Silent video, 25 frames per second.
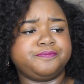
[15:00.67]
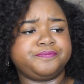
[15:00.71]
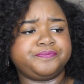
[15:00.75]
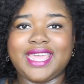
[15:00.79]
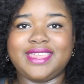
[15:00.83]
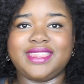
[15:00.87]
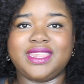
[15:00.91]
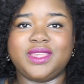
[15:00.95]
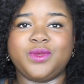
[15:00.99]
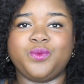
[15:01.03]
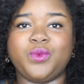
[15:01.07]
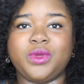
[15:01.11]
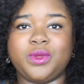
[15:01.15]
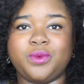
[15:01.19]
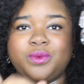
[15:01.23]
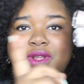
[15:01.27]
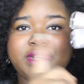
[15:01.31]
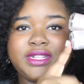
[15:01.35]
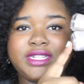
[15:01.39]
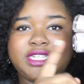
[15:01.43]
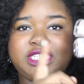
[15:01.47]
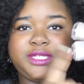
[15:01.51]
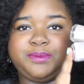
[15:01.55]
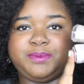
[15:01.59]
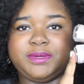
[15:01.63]
And then We
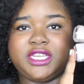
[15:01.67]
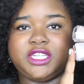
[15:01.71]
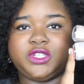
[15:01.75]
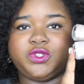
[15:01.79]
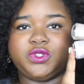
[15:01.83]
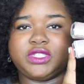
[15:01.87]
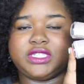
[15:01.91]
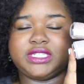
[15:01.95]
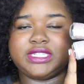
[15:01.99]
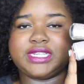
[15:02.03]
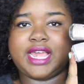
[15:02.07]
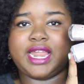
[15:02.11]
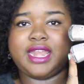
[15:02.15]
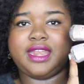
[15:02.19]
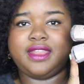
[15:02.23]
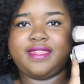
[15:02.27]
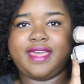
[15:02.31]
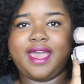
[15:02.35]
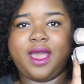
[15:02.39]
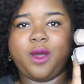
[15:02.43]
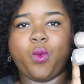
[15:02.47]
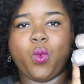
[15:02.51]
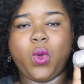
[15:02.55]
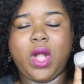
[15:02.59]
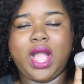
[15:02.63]
Run This Beach, which is kind of
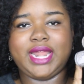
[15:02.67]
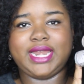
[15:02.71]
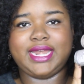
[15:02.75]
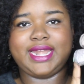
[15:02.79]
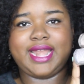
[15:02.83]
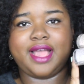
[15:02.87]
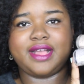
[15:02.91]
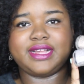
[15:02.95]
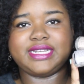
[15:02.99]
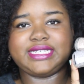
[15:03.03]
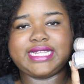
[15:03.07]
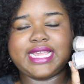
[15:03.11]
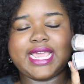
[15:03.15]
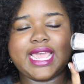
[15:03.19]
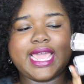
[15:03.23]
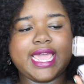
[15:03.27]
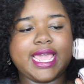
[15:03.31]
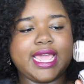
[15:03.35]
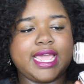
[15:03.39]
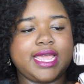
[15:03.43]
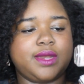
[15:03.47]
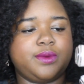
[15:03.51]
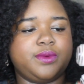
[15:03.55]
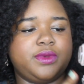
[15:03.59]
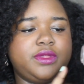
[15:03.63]
that whited out
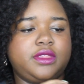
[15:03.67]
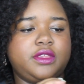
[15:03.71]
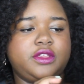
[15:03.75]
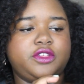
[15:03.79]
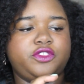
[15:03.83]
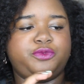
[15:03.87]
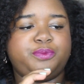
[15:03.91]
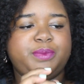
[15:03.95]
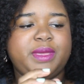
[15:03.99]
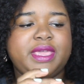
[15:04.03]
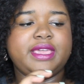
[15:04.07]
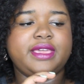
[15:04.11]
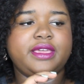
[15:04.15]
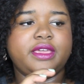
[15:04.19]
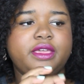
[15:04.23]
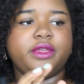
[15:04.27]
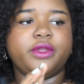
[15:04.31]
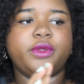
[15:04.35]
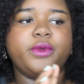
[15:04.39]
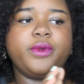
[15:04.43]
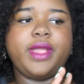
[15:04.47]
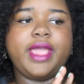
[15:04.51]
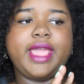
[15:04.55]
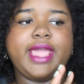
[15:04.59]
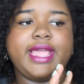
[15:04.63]
tan with those pink and
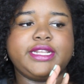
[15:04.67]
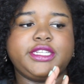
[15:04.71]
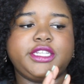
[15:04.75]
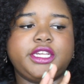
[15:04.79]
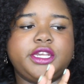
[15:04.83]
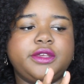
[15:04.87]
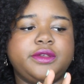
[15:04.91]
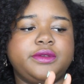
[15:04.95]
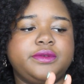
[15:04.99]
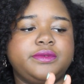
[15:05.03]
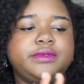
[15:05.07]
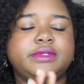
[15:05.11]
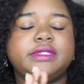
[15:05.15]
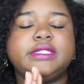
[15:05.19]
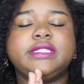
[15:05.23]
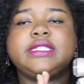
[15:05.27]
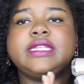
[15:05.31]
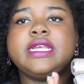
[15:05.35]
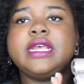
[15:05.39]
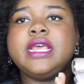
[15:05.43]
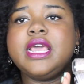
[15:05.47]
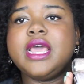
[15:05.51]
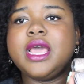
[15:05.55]
gray tones.